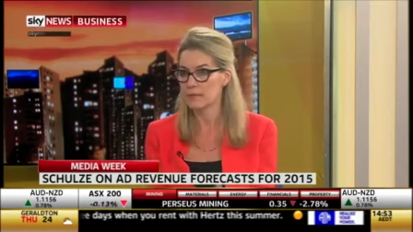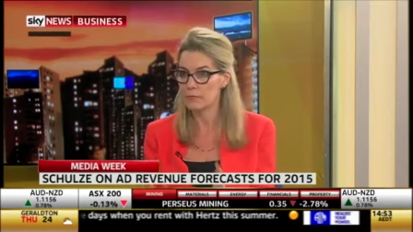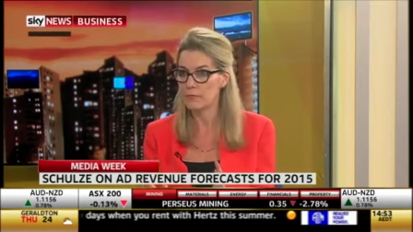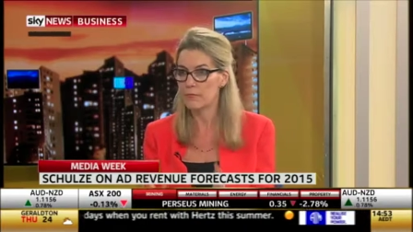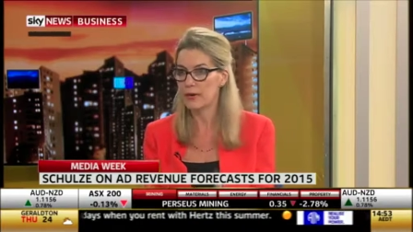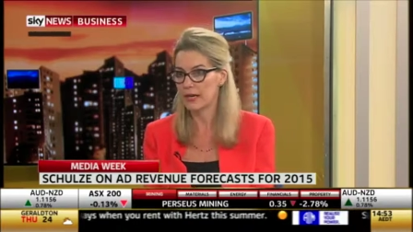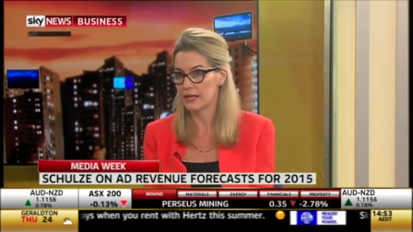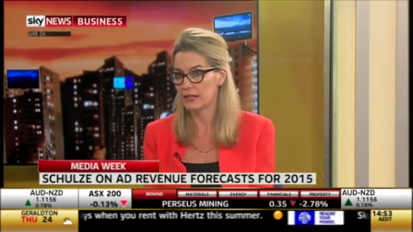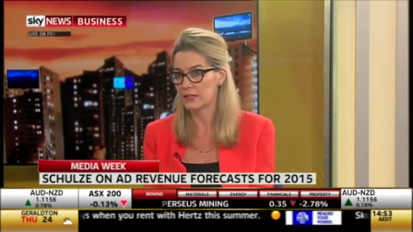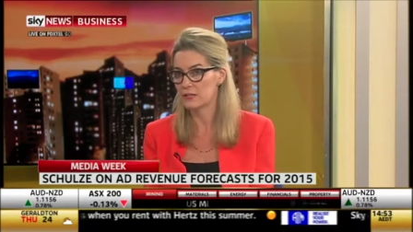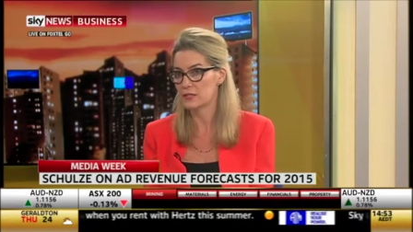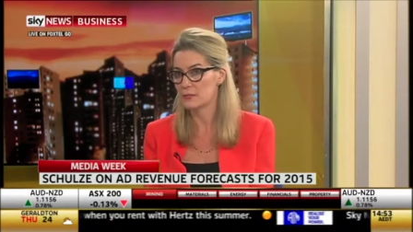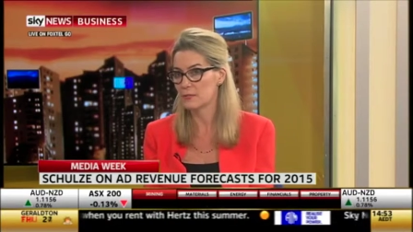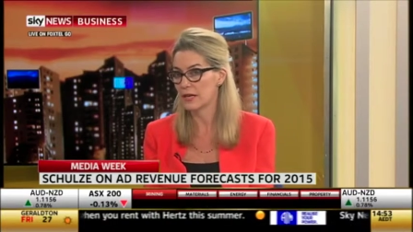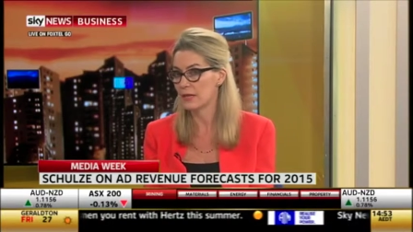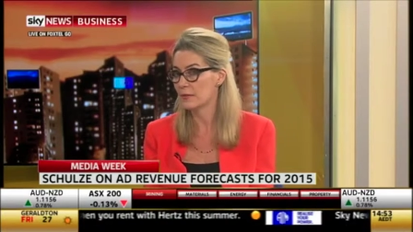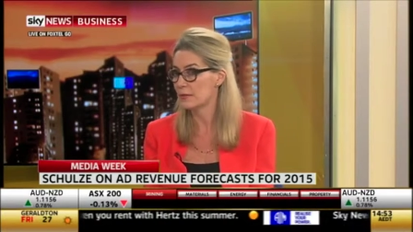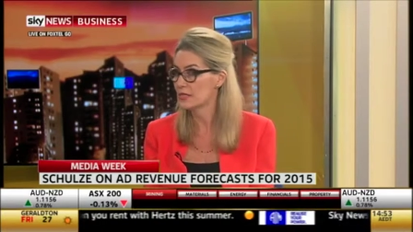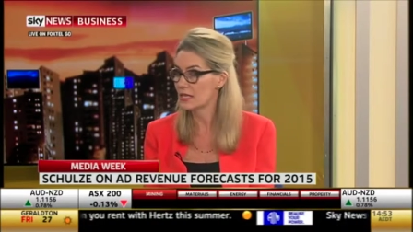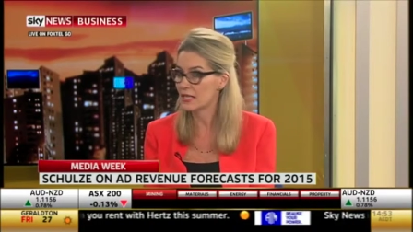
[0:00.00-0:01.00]
by
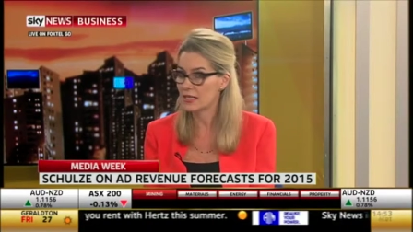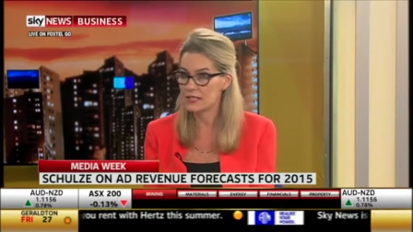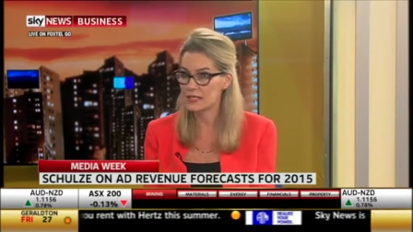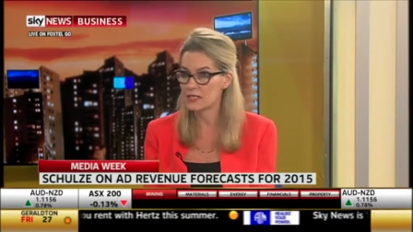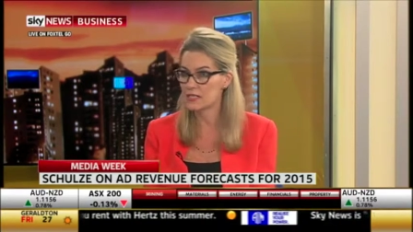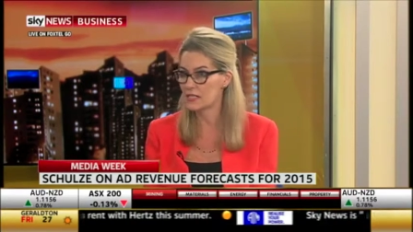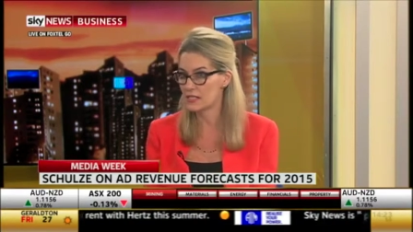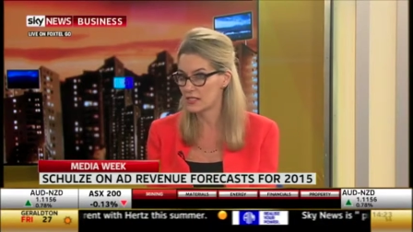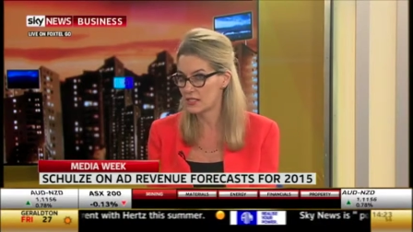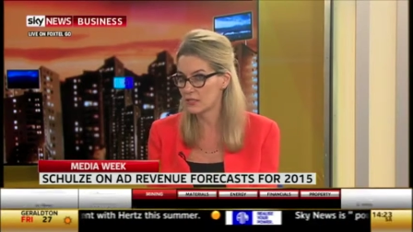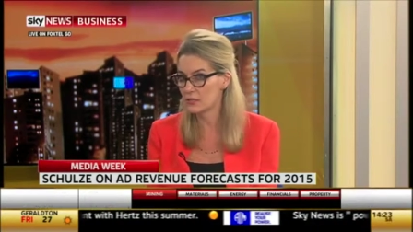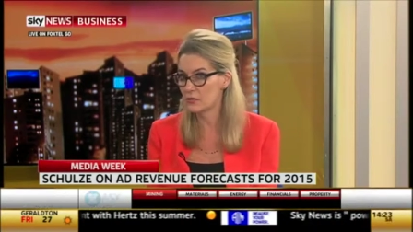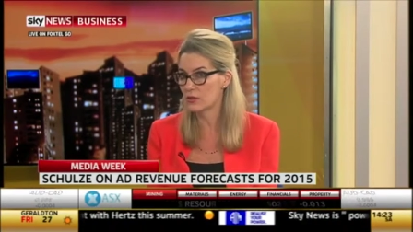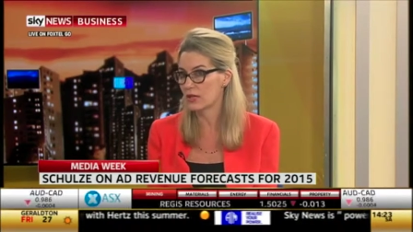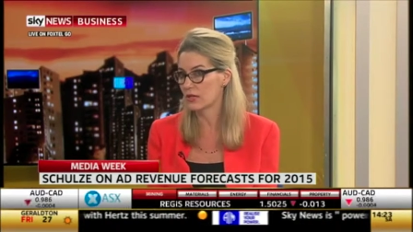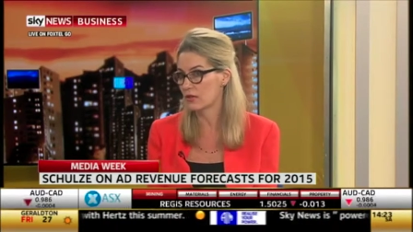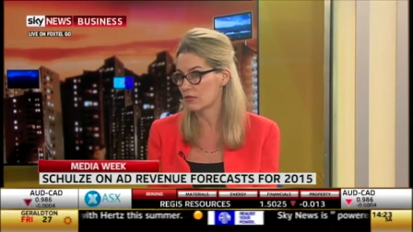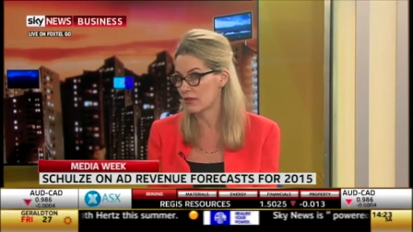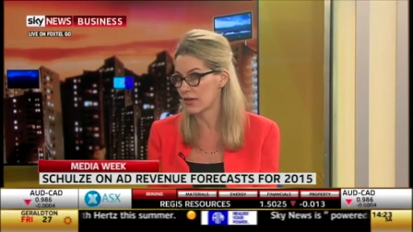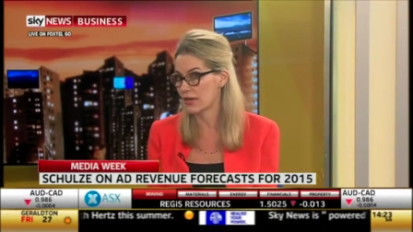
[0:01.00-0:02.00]
newspapers, and it's still a
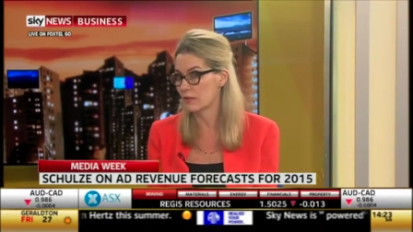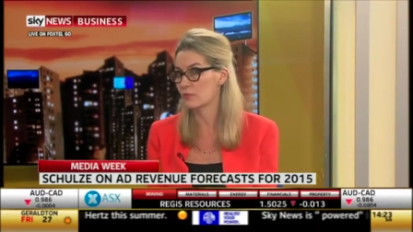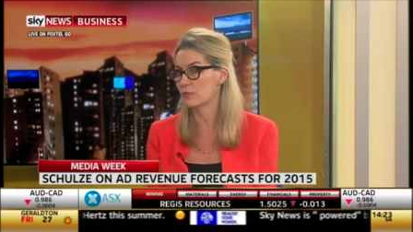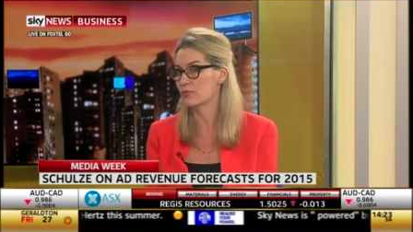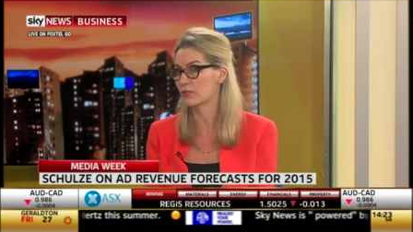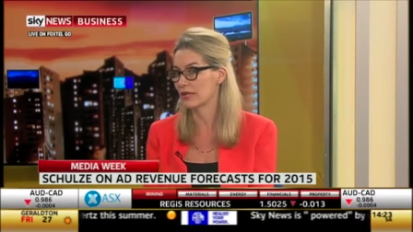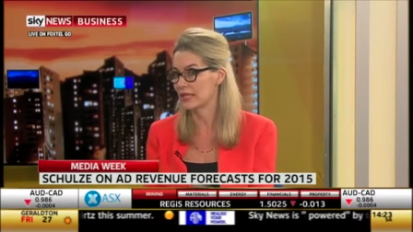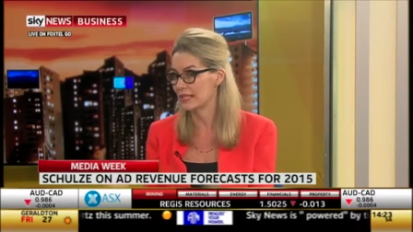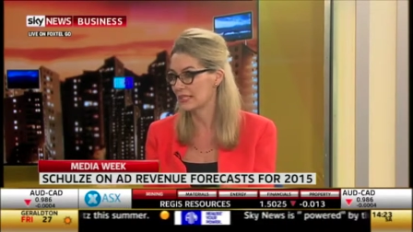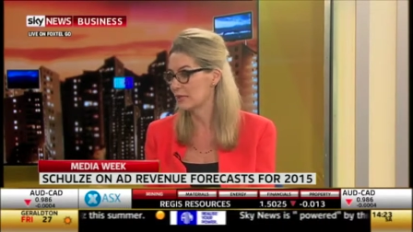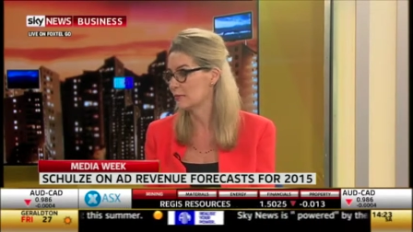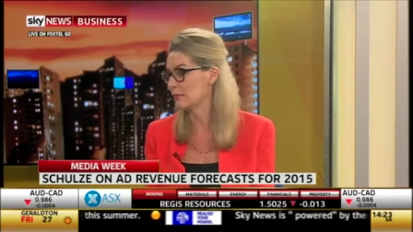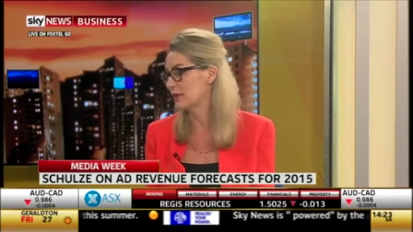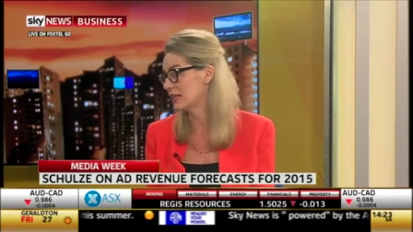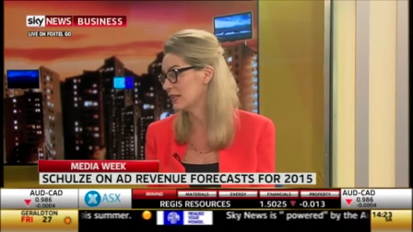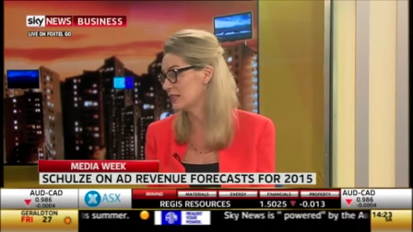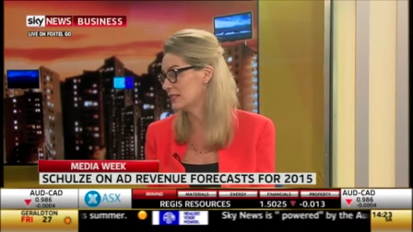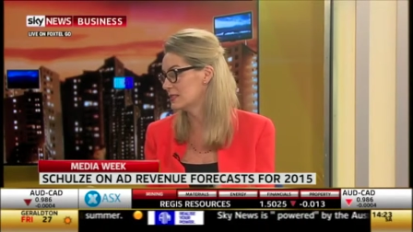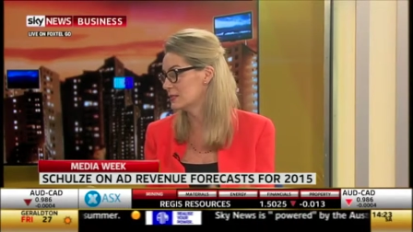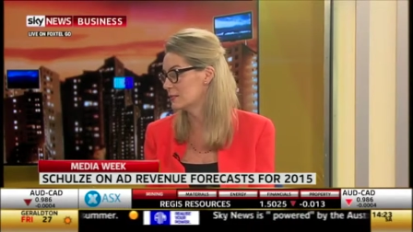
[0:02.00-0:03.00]
great branding
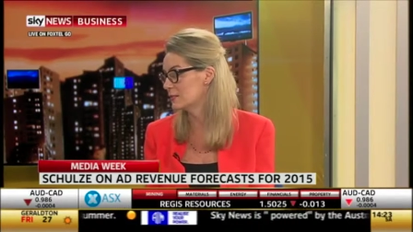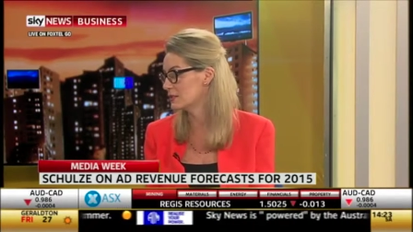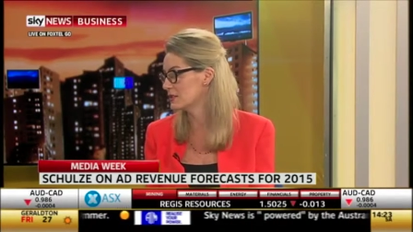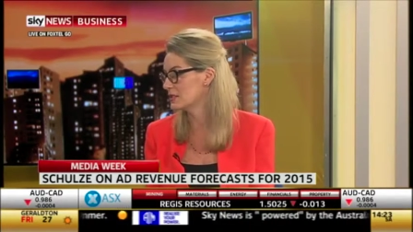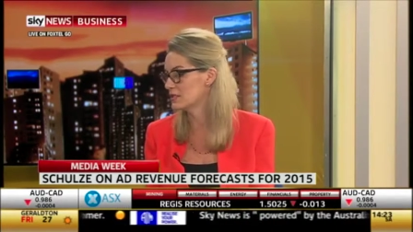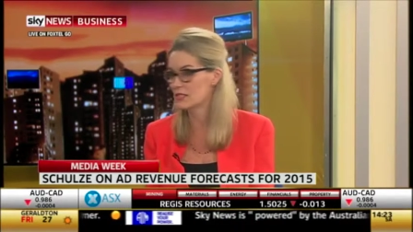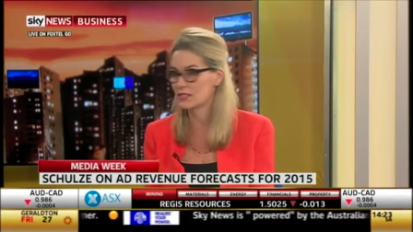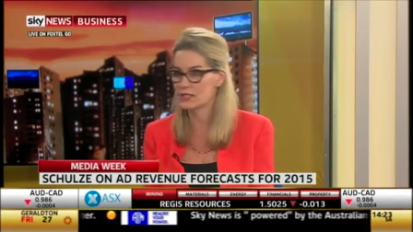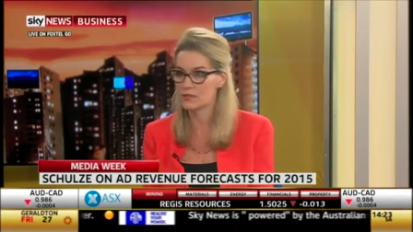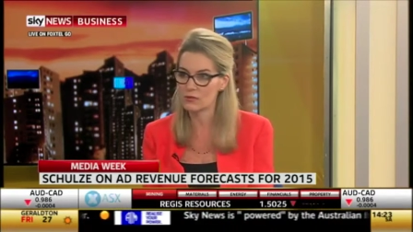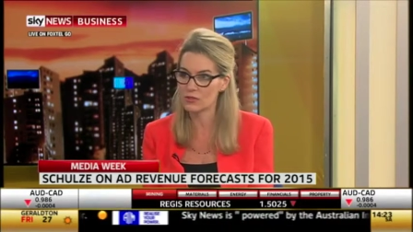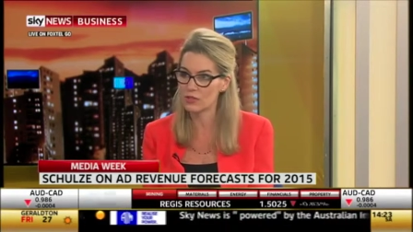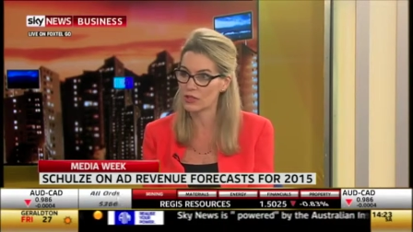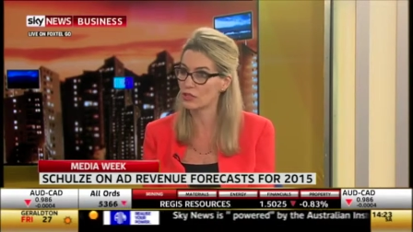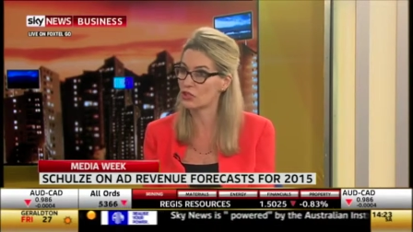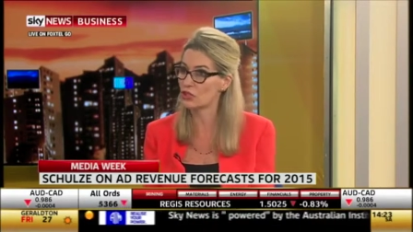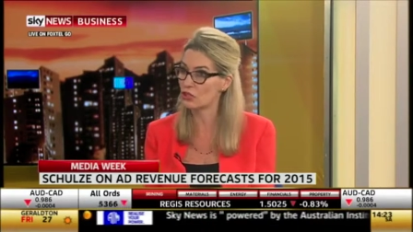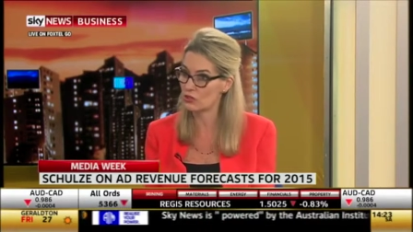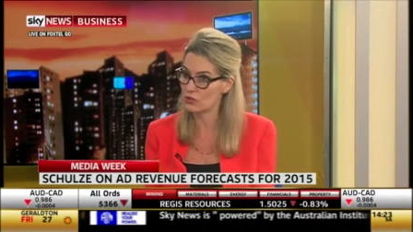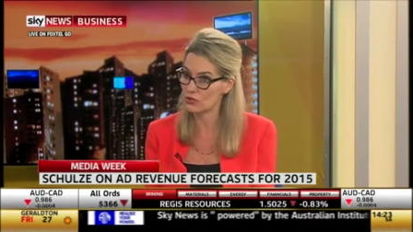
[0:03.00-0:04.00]
mechanism because it's still got
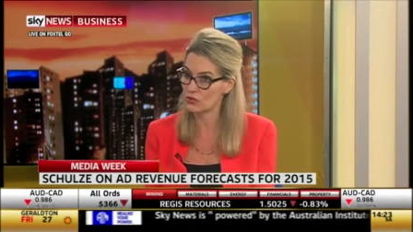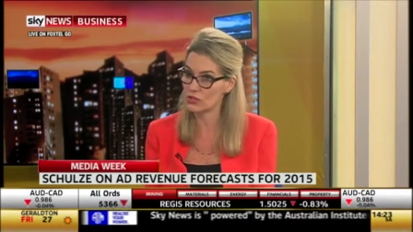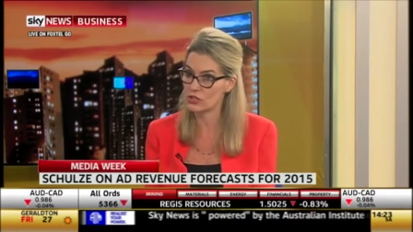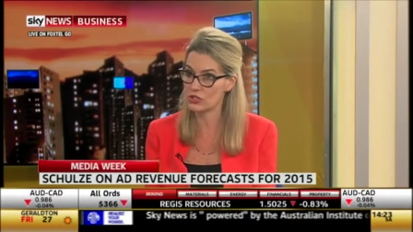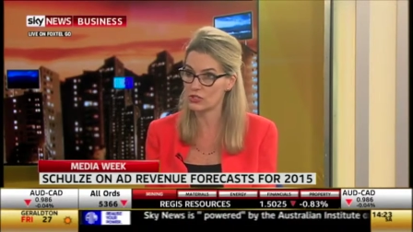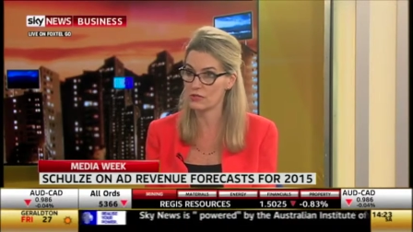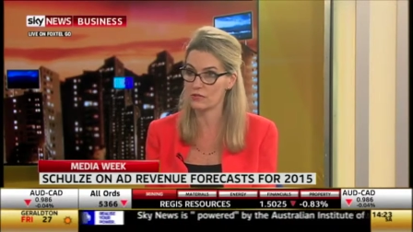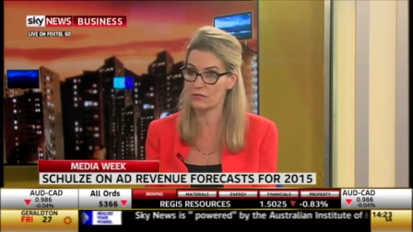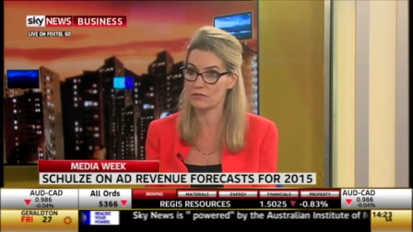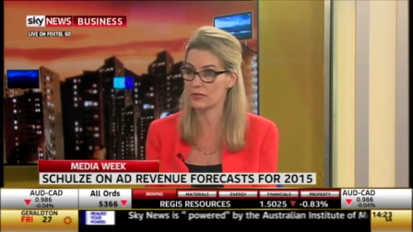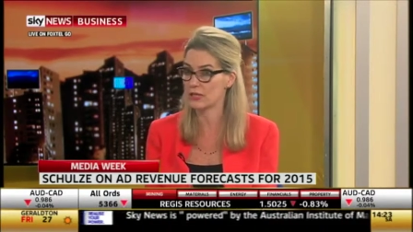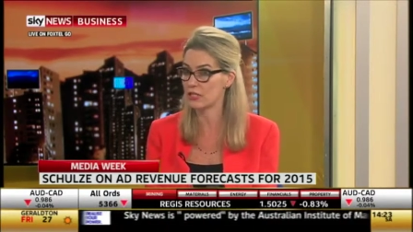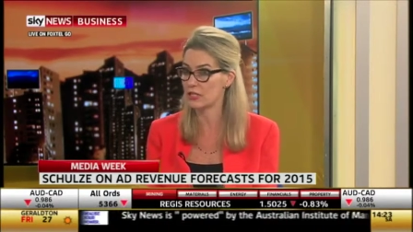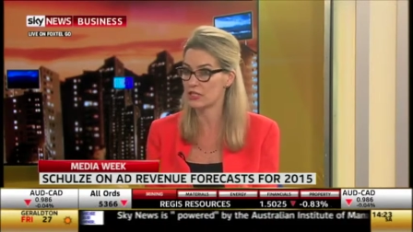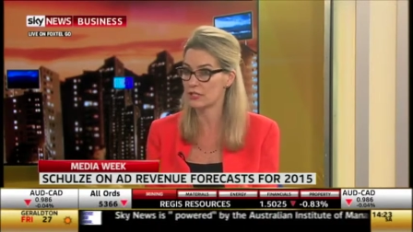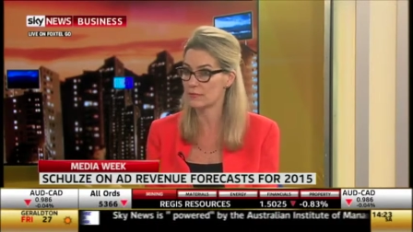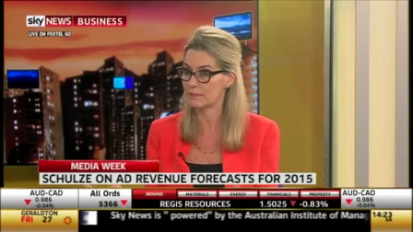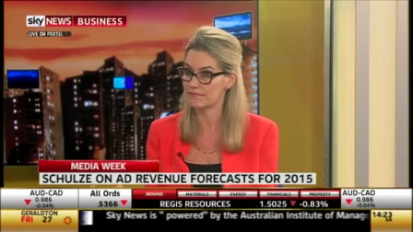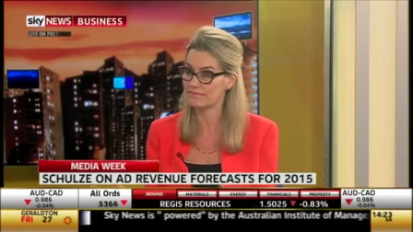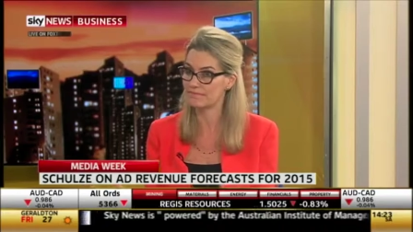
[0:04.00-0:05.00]
huge readership.